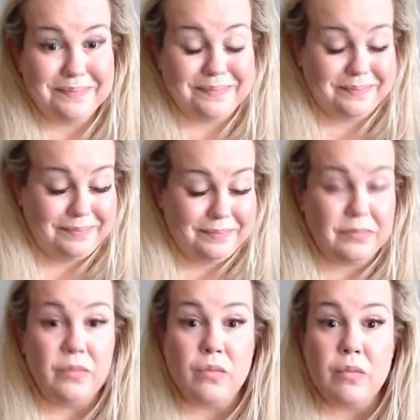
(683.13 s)
You
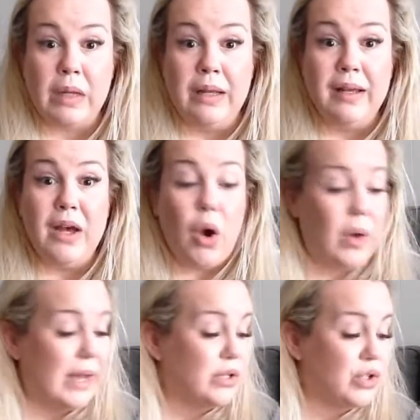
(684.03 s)

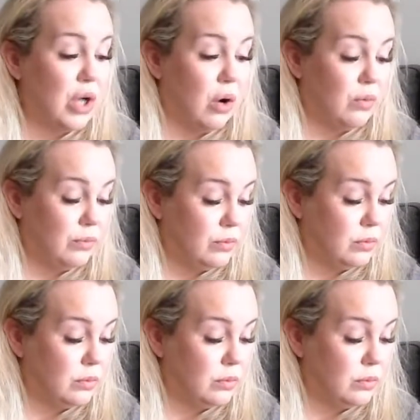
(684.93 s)
threw the box away.